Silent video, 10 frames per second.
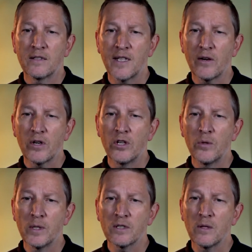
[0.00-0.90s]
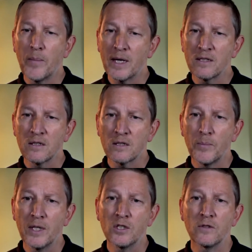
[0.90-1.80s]
Sarah Hewitt's The Peasant
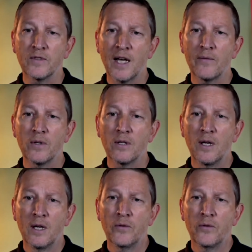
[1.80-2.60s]
Speech of Devon